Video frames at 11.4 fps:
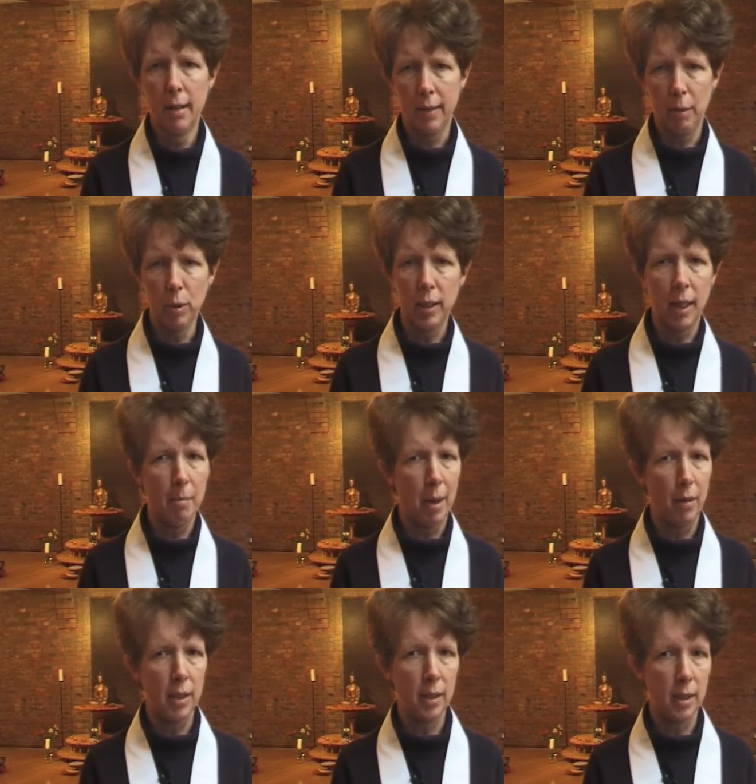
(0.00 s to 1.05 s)
They wouldn't get
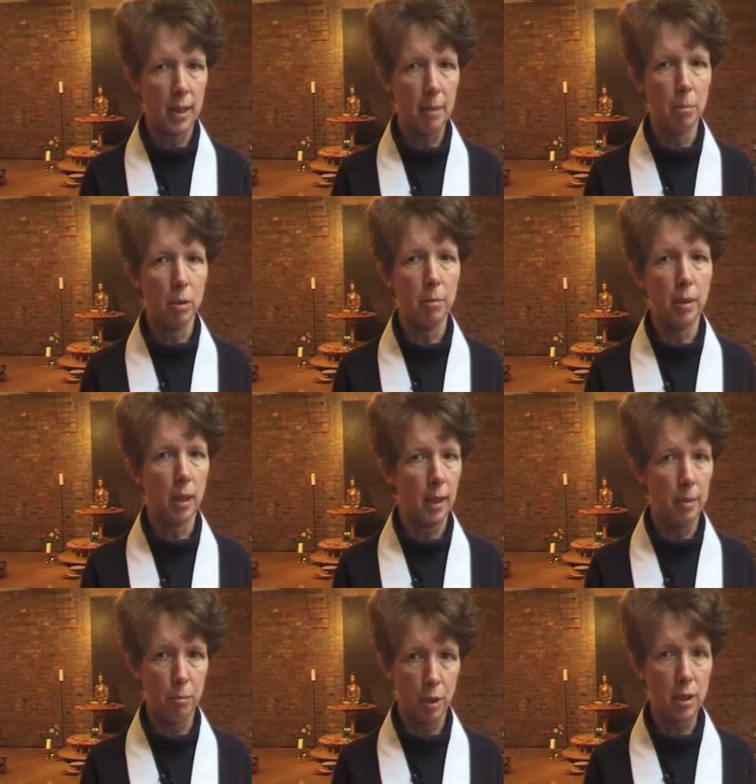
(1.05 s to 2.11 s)
married at the temple, but uh,
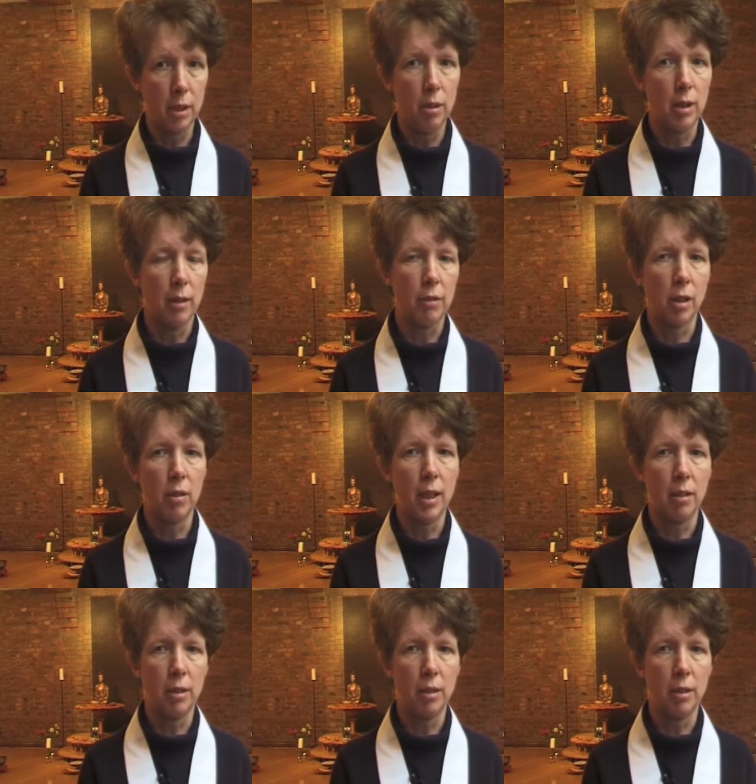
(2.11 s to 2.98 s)
in Britain you'd have to go down